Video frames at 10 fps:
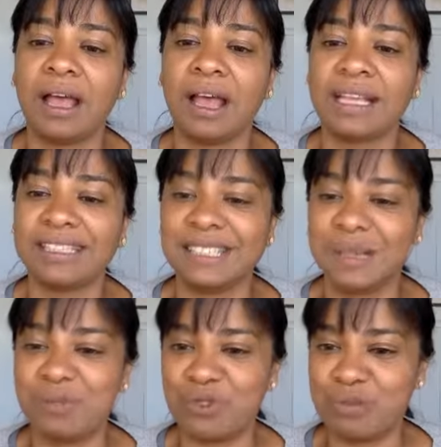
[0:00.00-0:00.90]
I can
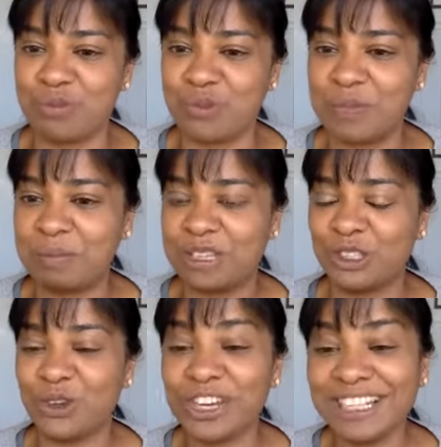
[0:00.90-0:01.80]
see more and more people
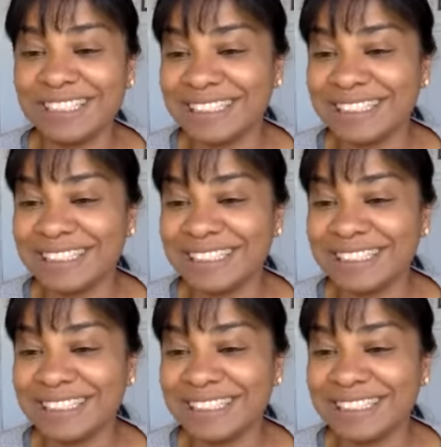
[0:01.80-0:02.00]
are joining.